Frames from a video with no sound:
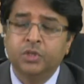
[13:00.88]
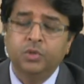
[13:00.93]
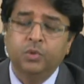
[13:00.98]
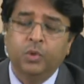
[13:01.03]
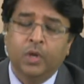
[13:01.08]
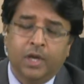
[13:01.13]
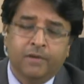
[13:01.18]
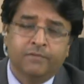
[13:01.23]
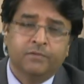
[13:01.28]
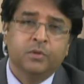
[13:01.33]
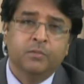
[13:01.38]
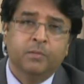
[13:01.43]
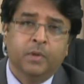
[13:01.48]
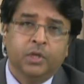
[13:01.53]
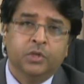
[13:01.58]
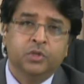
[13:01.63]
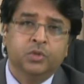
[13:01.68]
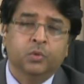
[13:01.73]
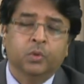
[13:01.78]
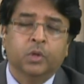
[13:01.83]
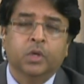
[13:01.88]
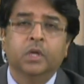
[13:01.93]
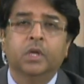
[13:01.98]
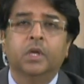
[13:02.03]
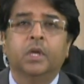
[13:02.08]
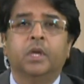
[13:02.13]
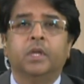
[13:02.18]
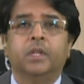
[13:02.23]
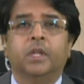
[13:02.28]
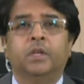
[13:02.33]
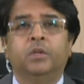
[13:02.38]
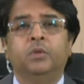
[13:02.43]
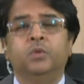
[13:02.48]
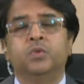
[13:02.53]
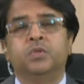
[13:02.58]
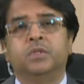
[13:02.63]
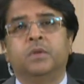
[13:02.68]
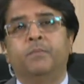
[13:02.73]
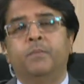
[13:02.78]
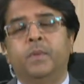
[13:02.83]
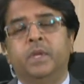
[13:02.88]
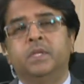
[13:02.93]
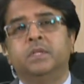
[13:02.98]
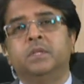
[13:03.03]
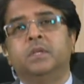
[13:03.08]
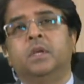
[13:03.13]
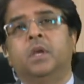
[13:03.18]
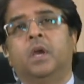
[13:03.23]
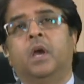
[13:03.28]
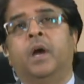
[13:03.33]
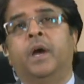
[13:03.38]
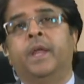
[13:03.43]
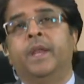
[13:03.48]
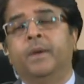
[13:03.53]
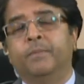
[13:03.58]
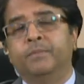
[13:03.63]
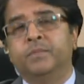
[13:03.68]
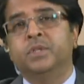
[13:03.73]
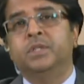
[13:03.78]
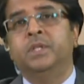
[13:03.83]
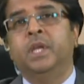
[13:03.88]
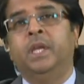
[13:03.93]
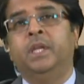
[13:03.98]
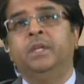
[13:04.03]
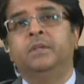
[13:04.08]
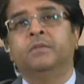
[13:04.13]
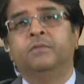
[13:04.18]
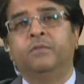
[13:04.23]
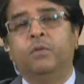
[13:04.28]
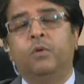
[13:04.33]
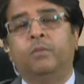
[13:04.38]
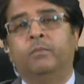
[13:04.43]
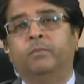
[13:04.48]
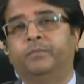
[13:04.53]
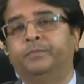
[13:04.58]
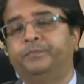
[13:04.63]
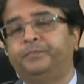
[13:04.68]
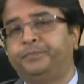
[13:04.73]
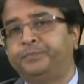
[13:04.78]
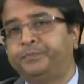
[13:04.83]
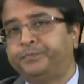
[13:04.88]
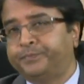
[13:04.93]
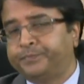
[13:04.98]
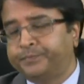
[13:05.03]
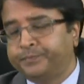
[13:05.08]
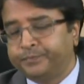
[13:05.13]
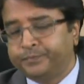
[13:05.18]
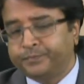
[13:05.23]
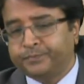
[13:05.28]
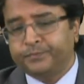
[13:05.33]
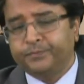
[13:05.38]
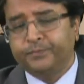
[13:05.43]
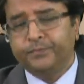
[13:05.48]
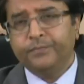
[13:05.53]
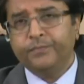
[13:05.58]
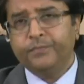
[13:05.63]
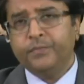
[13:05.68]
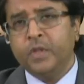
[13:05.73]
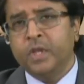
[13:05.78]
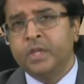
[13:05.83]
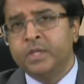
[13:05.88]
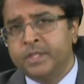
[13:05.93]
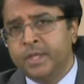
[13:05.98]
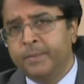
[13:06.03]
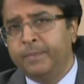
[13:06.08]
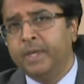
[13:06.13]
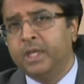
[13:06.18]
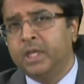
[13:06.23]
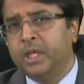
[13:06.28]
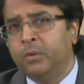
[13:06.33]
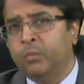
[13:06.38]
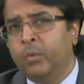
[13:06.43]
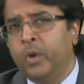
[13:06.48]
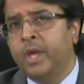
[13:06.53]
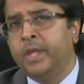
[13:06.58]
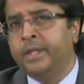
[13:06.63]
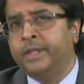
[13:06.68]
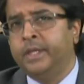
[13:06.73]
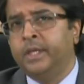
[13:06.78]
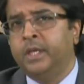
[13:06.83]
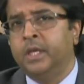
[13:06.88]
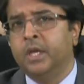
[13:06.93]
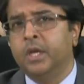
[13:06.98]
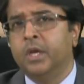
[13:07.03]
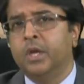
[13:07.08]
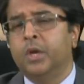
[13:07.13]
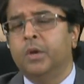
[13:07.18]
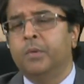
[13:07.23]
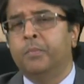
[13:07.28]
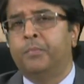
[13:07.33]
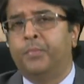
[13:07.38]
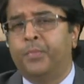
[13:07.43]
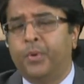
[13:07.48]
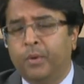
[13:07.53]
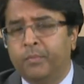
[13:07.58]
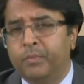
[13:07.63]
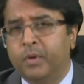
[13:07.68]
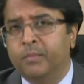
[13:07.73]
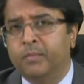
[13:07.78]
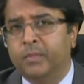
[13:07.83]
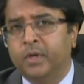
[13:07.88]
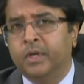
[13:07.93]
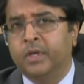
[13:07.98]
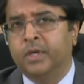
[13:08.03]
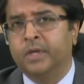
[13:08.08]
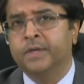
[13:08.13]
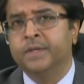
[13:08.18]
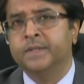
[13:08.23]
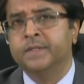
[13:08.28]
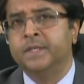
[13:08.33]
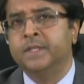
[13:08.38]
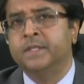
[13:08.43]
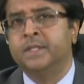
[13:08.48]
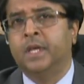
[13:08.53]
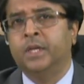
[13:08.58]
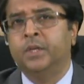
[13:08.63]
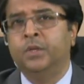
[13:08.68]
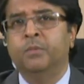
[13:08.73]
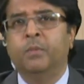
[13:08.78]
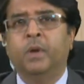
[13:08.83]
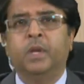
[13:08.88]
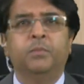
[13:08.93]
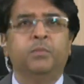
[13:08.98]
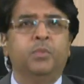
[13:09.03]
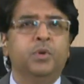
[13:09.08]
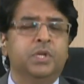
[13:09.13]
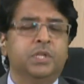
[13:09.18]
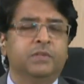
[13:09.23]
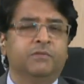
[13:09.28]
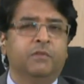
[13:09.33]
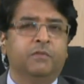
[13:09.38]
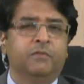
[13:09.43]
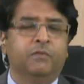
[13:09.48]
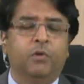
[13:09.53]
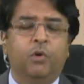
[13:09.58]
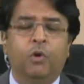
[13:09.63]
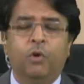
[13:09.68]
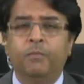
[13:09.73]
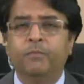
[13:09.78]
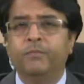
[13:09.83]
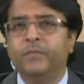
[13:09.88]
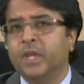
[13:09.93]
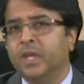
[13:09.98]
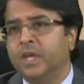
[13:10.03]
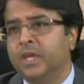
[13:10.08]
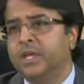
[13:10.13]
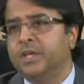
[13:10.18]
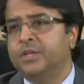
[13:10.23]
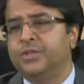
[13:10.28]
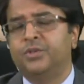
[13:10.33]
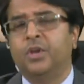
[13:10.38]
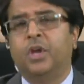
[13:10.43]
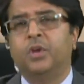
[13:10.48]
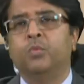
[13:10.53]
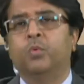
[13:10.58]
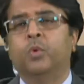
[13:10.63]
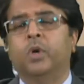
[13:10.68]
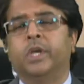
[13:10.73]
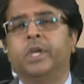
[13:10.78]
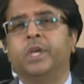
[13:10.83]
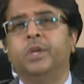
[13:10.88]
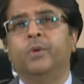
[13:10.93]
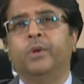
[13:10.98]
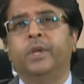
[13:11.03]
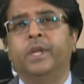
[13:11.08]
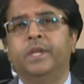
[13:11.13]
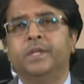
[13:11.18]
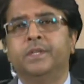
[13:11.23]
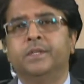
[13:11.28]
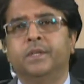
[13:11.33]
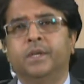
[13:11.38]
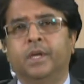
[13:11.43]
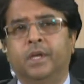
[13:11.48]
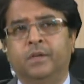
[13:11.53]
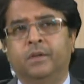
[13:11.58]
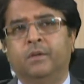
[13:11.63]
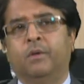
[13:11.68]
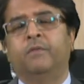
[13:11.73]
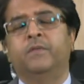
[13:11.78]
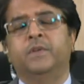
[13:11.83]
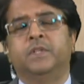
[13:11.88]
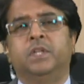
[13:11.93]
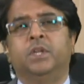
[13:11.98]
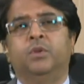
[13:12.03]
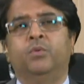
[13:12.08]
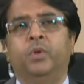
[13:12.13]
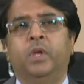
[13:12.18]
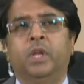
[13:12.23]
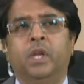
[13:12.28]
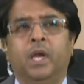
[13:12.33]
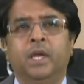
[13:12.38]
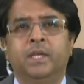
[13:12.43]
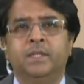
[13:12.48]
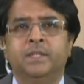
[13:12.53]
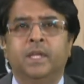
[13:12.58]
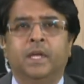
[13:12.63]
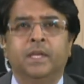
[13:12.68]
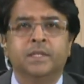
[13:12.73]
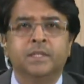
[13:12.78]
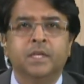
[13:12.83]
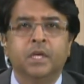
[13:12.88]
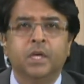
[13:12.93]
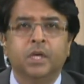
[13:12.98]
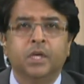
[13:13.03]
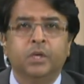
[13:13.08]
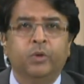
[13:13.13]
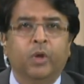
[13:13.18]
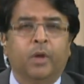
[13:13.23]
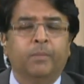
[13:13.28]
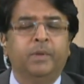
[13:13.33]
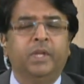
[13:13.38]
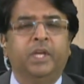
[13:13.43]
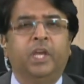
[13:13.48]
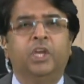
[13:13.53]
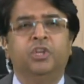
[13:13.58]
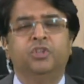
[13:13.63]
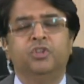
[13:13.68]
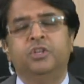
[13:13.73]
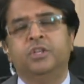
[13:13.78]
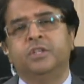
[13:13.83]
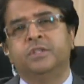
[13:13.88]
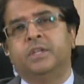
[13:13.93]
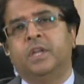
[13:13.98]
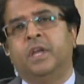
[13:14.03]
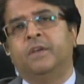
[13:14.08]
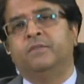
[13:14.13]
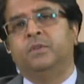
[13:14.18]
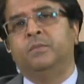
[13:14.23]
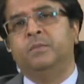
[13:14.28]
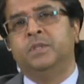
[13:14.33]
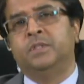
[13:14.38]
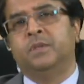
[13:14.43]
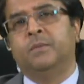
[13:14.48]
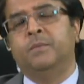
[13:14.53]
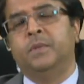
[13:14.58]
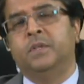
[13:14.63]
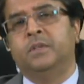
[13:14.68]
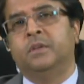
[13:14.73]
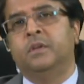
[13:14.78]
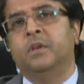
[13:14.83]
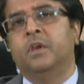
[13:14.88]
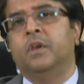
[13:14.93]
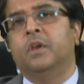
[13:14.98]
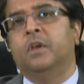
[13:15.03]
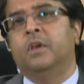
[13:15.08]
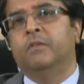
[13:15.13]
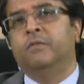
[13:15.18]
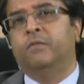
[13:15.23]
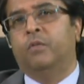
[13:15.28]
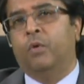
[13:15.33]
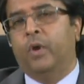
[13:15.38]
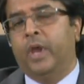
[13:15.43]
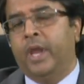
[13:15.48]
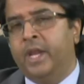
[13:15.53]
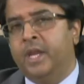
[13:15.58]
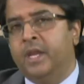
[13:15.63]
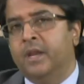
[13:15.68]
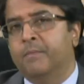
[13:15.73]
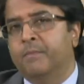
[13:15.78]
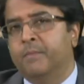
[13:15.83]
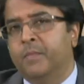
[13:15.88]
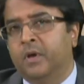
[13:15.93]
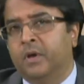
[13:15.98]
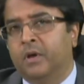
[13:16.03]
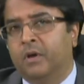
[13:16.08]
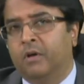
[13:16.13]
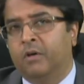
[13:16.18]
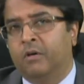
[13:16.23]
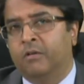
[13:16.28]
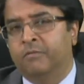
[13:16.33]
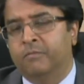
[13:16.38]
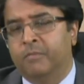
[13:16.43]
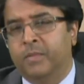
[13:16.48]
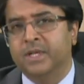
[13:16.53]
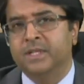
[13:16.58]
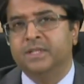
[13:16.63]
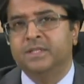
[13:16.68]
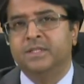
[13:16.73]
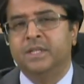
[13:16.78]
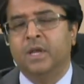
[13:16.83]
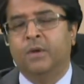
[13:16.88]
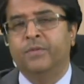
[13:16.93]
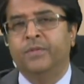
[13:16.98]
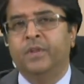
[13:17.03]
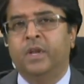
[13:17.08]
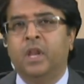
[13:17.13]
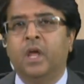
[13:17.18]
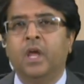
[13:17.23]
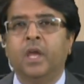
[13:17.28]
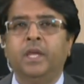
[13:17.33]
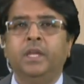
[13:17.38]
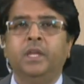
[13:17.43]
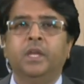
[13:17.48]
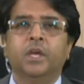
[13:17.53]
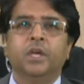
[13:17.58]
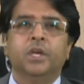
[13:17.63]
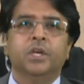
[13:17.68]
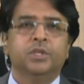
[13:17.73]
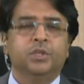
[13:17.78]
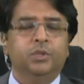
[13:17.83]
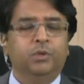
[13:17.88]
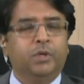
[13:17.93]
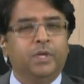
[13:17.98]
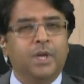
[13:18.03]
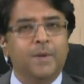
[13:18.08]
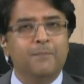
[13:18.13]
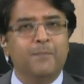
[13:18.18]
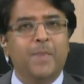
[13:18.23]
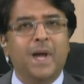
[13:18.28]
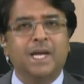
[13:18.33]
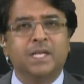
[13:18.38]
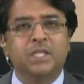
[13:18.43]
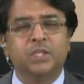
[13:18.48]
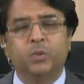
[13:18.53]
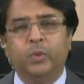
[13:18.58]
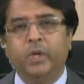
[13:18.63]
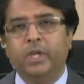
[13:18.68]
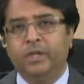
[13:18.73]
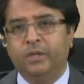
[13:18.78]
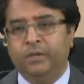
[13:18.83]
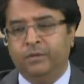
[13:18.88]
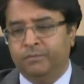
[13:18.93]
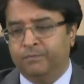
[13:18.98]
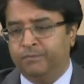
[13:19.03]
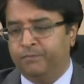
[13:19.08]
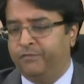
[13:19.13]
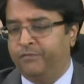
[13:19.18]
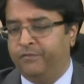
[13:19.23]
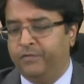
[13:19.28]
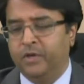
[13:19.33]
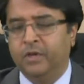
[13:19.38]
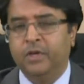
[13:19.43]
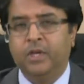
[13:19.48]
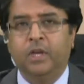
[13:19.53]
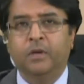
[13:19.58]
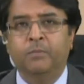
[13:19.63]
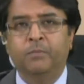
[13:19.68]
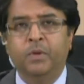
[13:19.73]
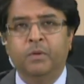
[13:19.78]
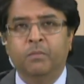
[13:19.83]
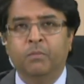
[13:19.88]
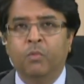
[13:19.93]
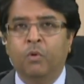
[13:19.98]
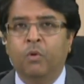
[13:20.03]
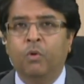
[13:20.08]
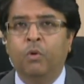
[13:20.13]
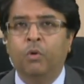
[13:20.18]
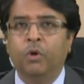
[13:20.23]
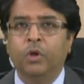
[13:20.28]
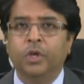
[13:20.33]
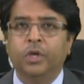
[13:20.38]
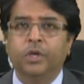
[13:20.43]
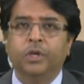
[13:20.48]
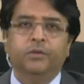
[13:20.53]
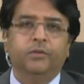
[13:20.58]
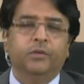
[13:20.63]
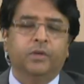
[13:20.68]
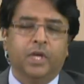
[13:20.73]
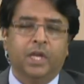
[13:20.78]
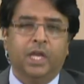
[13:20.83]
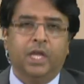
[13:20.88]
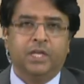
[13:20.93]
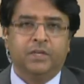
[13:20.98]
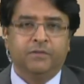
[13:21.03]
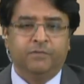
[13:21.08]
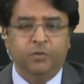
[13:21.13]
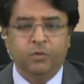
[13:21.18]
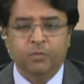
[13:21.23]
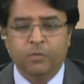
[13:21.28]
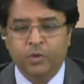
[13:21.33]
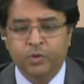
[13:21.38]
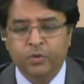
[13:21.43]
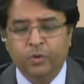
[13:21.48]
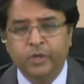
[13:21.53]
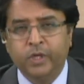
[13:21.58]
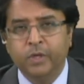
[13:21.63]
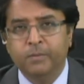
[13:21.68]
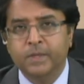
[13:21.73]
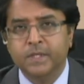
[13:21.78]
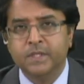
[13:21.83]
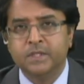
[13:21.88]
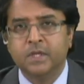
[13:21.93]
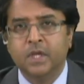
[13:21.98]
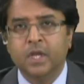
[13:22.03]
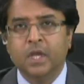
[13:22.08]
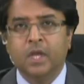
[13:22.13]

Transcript: you have to make sure that you submit an up-to-date form. Typically, where the problem occurs is that you might print off a form, start working on it, and then obviously realize that your application doesn't have to be submitted for a number of months down the line. So you come back to it, you fill a little bit more, you collect a few more documents,